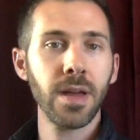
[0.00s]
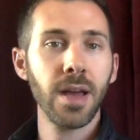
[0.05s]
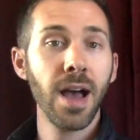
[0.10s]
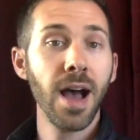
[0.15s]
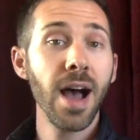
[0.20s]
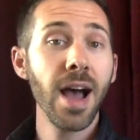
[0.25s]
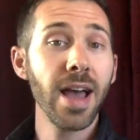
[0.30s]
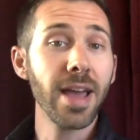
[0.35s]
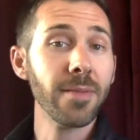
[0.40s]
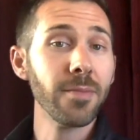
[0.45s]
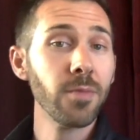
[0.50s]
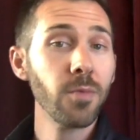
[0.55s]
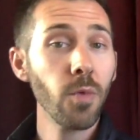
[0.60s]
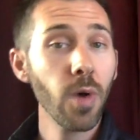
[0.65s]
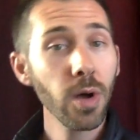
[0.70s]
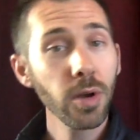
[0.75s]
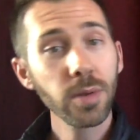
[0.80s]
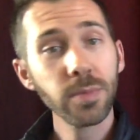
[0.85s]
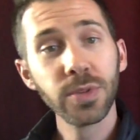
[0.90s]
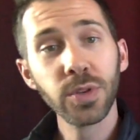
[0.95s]
Hi,
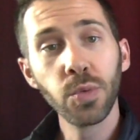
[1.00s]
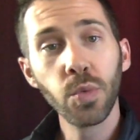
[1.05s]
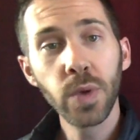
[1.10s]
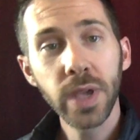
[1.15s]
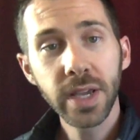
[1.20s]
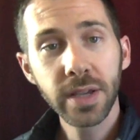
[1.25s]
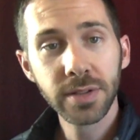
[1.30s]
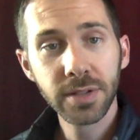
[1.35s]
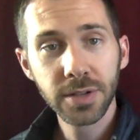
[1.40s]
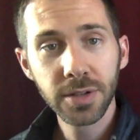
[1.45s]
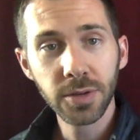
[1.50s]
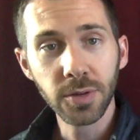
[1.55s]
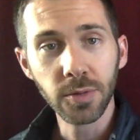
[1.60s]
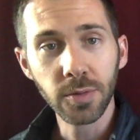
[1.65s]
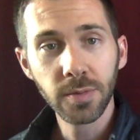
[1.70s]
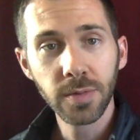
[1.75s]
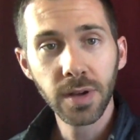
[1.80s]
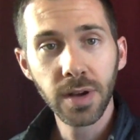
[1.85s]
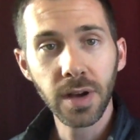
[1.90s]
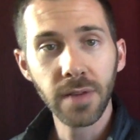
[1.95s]
welcome to week 2
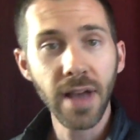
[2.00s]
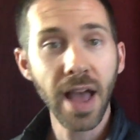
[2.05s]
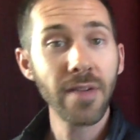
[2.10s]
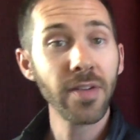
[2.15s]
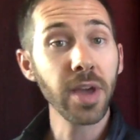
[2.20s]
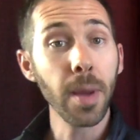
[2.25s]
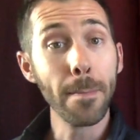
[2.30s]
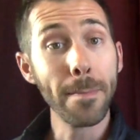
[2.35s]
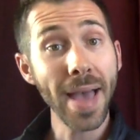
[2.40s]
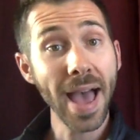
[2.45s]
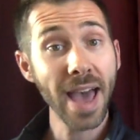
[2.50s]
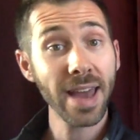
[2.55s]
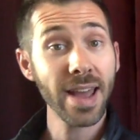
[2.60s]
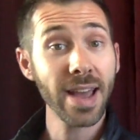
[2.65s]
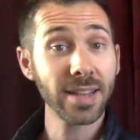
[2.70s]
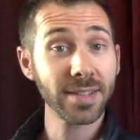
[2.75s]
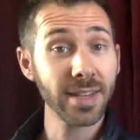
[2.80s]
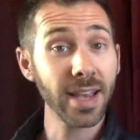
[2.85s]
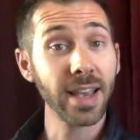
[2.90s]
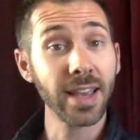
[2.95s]
of having a
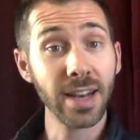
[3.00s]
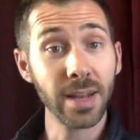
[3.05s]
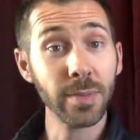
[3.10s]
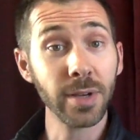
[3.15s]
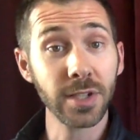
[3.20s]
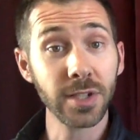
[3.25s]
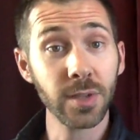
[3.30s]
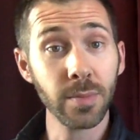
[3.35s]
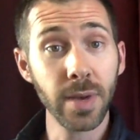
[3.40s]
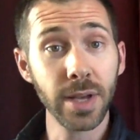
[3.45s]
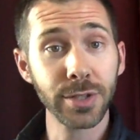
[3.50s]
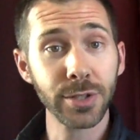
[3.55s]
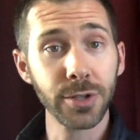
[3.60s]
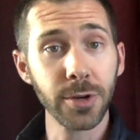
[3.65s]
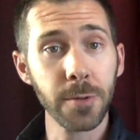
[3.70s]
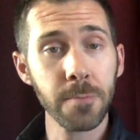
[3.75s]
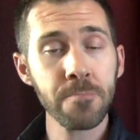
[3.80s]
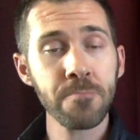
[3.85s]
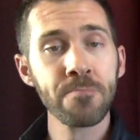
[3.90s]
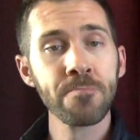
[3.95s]
badass academic
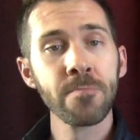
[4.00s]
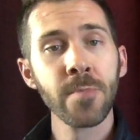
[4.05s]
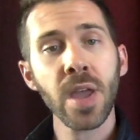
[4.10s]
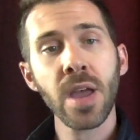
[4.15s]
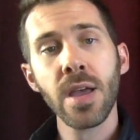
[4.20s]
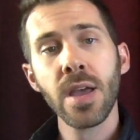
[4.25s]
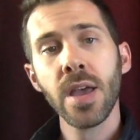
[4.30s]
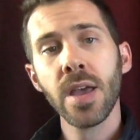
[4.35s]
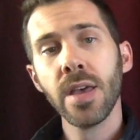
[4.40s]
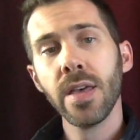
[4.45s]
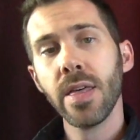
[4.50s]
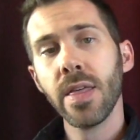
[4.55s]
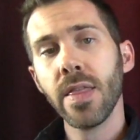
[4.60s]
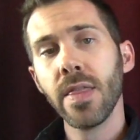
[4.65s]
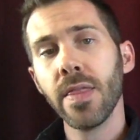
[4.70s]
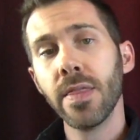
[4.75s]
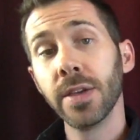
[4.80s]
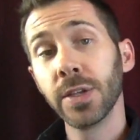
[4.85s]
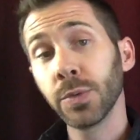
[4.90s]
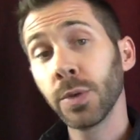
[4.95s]
semester.
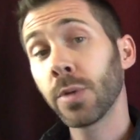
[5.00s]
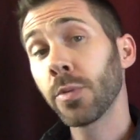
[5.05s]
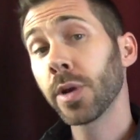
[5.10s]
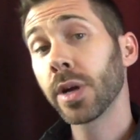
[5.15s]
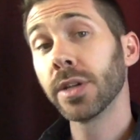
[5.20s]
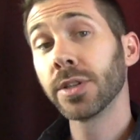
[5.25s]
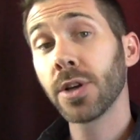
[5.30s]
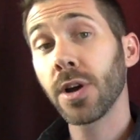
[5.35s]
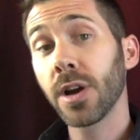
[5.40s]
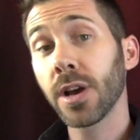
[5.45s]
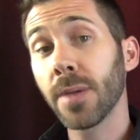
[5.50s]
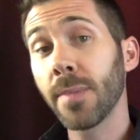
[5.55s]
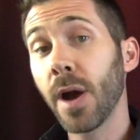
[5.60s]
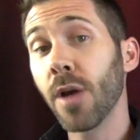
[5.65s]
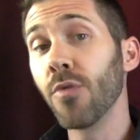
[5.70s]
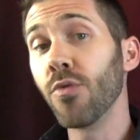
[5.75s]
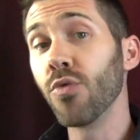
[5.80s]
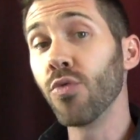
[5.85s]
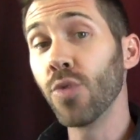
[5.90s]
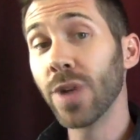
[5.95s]
This week we're going to talk
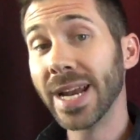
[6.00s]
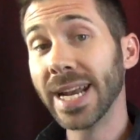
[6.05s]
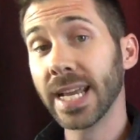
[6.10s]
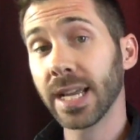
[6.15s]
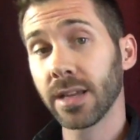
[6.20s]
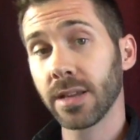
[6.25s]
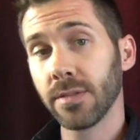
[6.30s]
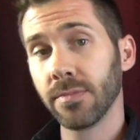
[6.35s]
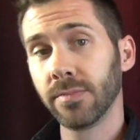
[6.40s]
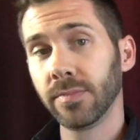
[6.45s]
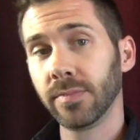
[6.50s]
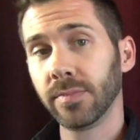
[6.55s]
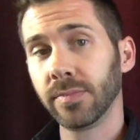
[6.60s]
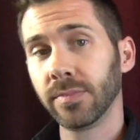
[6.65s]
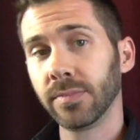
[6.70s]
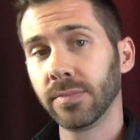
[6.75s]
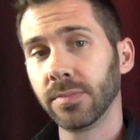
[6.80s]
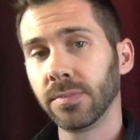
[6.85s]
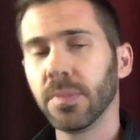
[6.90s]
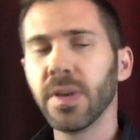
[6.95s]
about reading.
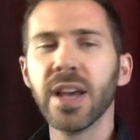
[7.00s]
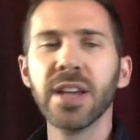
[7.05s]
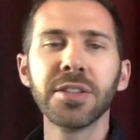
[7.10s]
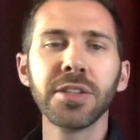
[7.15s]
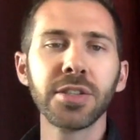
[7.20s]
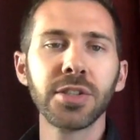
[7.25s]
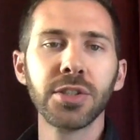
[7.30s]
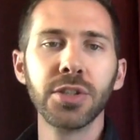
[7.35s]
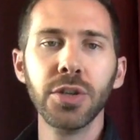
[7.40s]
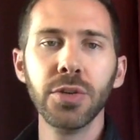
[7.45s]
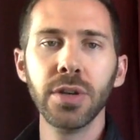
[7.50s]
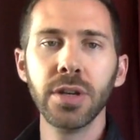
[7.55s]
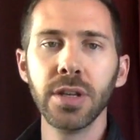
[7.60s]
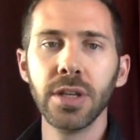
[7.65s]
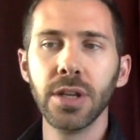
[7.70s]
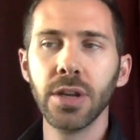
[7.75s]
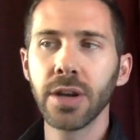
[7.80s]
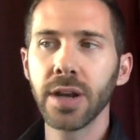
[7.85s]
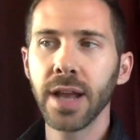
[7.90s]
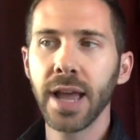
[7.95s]
As a student,
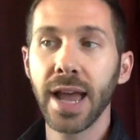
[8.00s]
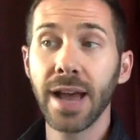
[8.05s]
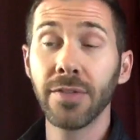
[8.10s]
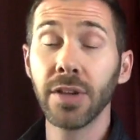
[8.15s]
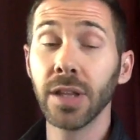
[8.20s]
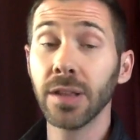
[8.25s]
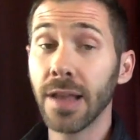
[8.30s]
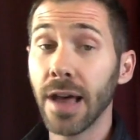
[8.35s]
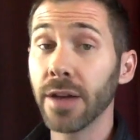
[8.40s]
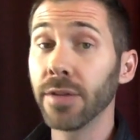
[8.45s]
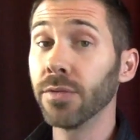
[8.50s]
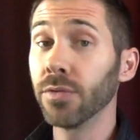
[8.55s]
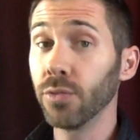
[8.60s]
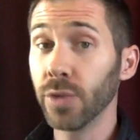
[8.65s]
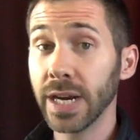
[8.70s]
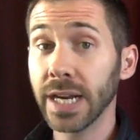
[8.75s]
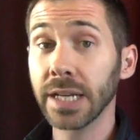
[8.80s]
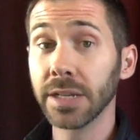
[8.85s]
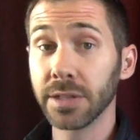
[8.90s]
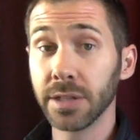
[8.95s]
you're going to have a lot of
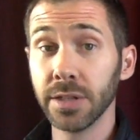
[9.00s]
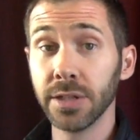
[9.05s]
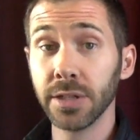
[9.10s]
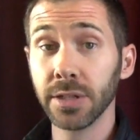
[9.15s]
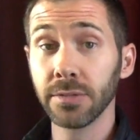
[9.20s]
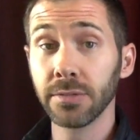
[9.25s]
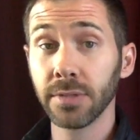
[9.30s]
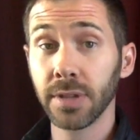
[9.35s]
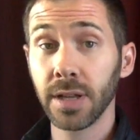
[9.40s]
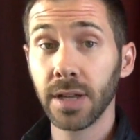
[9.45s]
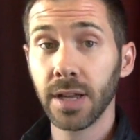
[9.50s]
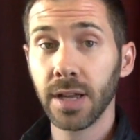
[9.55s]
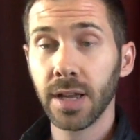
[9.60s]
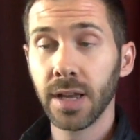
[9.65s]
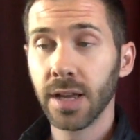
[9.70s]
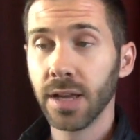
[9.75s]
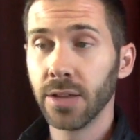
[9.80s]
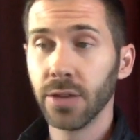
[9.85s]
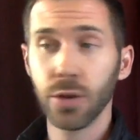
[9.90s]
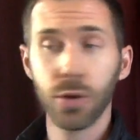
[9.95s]
reading to do.
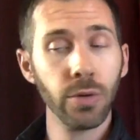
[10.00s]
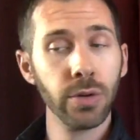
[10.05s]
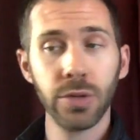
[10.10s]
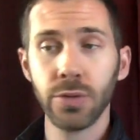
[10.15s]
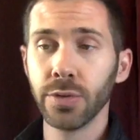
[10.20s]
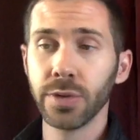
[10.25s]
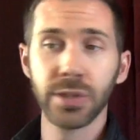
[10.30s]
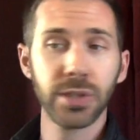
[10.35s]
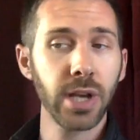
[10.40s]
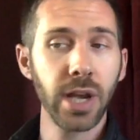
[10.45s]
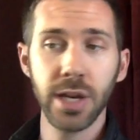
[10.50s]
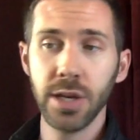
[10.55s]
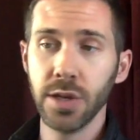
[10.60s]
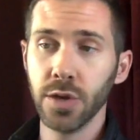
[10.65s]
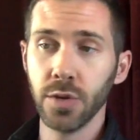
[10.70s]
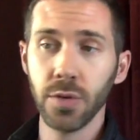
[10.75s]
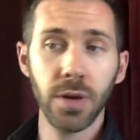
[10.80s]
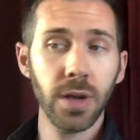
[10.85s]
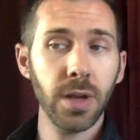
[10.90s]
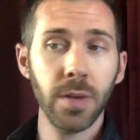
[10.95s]
They're going to assign
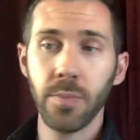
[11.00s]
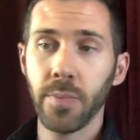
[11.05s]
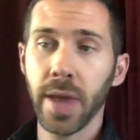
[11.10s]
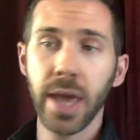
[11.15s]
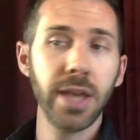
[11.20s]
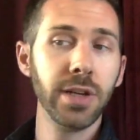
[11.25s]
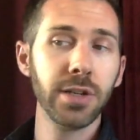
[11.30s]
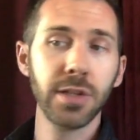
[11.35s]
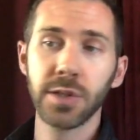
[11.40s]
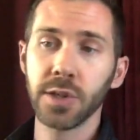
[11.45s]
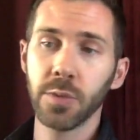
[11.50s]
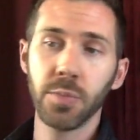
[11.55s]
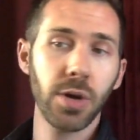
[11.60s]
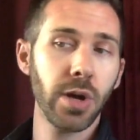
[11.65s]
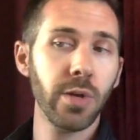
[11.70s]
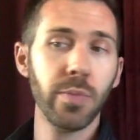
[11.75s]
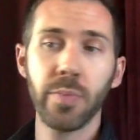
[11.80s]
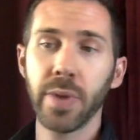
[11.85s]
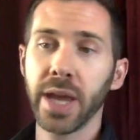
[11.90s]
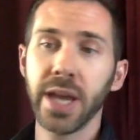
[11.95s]
you pages
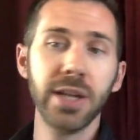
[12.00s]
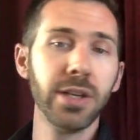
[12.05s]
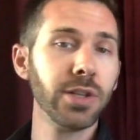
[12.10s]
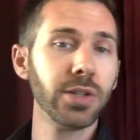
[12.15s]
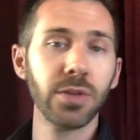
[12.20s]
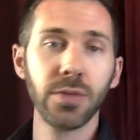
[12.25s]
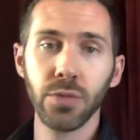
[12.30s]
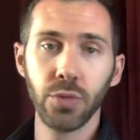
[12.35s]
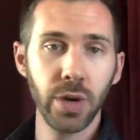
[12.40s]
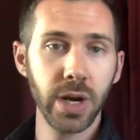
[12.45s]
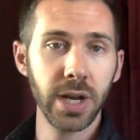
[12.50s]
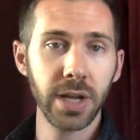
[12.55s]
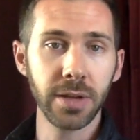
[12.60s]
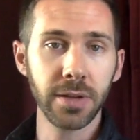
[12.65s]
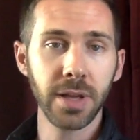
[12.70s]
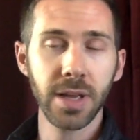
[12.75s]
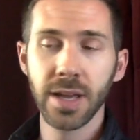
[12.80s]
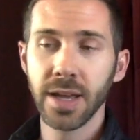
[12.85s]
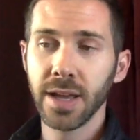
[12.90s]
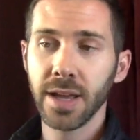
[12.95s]
upon pages of reading,
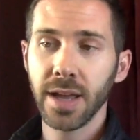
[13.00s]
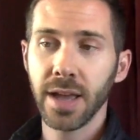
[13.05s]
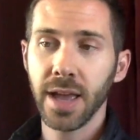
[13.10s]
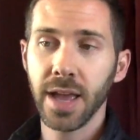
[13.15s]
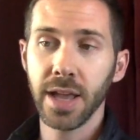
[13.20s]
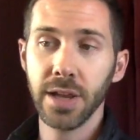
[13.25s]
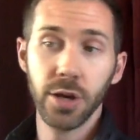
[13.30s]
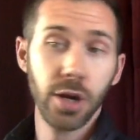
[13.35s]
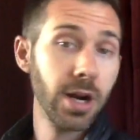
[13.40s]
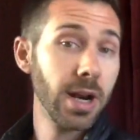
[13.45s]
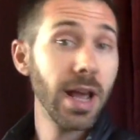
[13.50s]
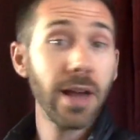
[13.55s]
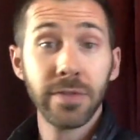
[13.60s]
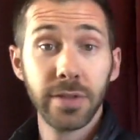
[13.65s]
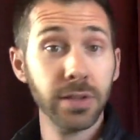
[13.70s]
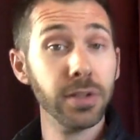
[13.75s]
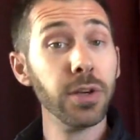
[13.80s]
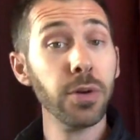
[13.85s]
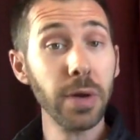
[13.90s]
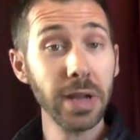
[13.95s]
and you're going to have
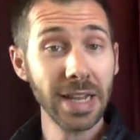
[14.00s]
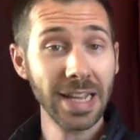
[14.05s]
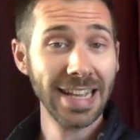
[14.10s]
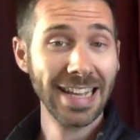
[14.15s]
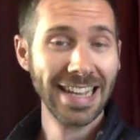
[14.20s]
to do it.